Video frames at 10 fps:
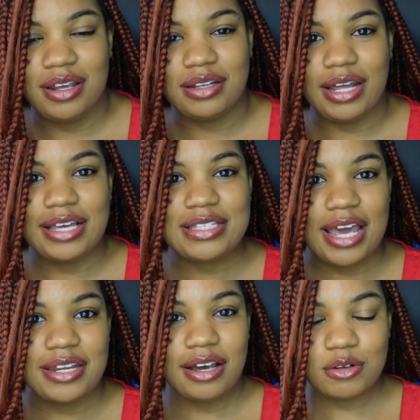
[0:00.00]
in lakes
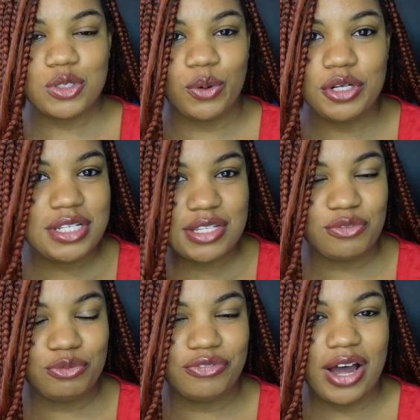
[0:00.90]
handing out swords is a
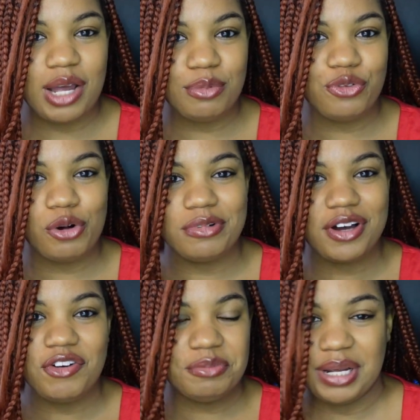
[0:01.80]
viable form of
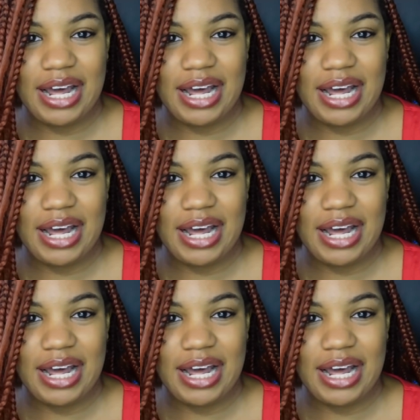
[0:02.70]
government.